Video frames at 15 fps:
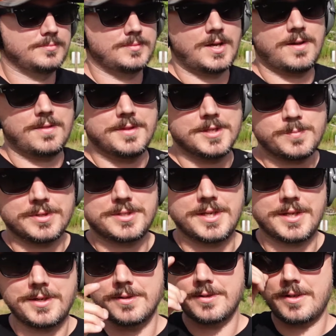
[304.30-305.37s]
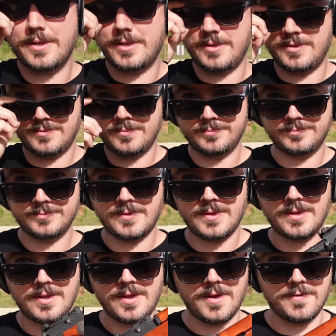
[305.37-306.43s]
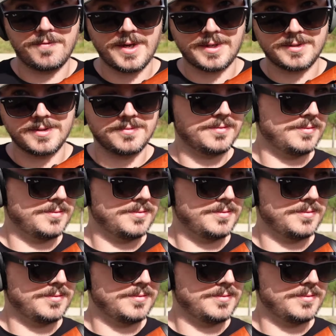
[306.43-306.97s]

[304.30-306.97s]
On this particular gun, effective.